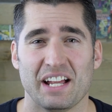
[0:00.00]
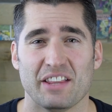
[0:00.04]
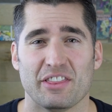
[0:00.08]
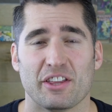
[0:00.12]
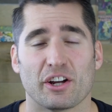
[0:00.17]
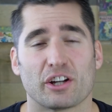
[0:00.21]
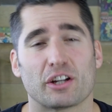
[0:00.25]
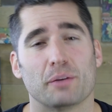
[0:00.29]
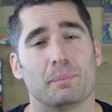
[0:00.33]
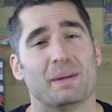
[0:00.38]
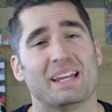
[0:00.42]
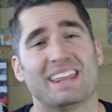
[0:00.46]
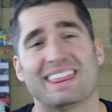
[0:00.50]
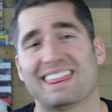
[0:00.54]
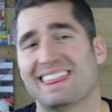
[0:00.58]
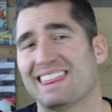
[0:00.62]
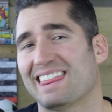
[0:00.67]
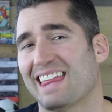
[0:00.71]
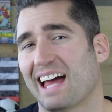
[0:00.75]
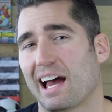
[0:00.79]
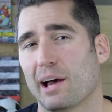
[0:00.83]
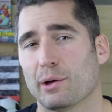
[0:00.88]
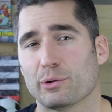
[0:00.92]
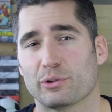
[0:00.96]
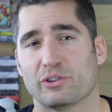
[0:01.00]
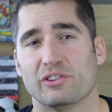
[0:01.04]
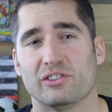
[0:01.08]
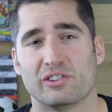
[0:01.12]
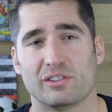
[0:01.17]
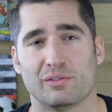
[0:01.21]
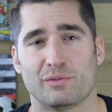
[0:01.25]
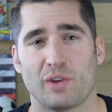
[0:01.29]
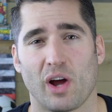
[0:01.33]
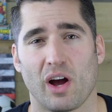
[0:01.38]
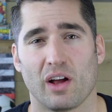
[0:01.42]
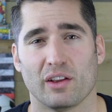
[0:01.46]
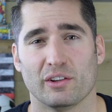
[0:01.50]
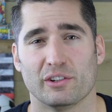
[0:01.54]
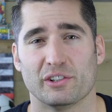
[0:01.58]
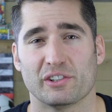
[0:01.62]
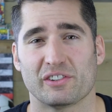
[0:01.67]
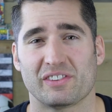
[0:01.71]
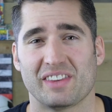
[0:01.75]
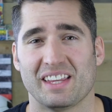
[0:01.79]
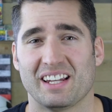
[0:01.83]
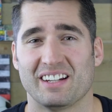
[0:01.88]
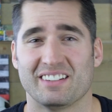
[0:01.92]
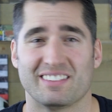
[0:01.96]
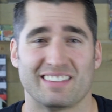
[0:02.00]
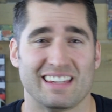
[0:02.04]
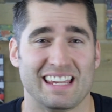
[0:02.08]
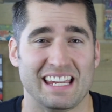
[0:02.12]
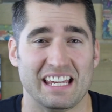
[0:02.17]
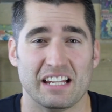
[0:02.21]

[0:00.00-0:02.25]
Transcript: there can be thousands of dollars that is